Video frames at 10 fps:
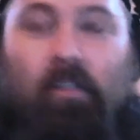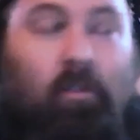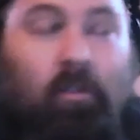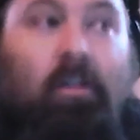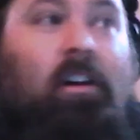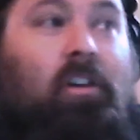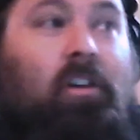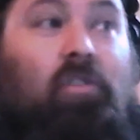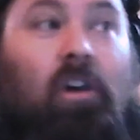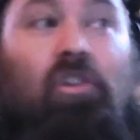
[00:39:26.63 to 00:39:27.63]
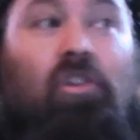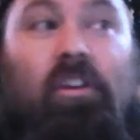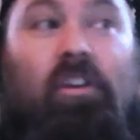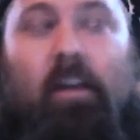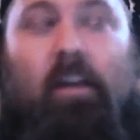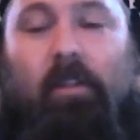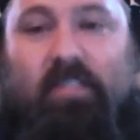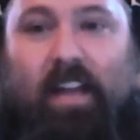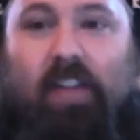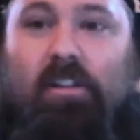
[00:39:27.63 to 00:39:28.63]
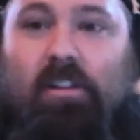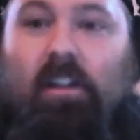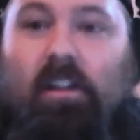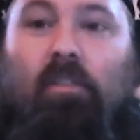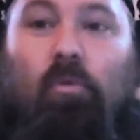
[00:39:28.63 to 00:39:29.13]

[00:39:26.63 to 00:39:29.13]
or a good kettlebell snatch